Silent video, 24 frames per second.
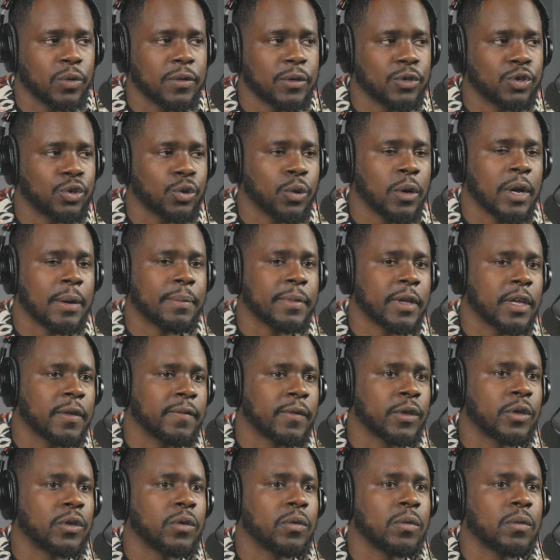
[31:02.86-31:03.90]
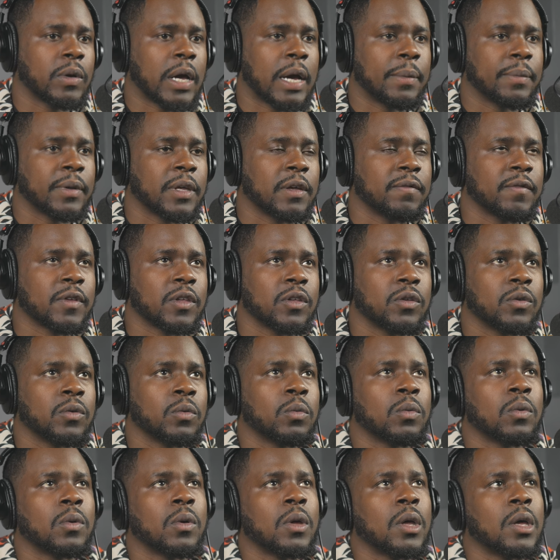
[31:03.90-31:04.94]
with the story I'm giving you, I'm giving
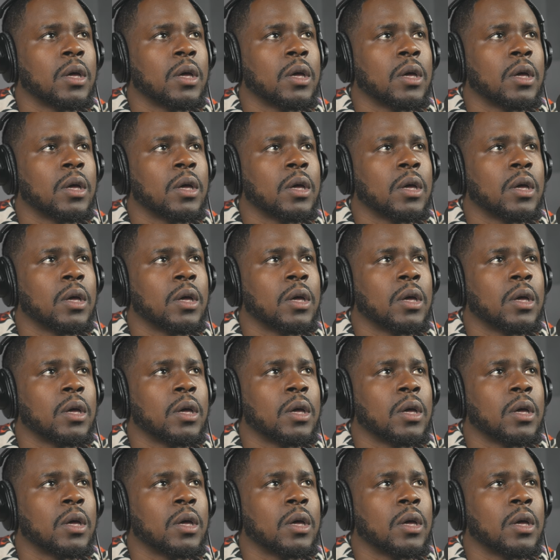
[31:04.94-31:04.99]
you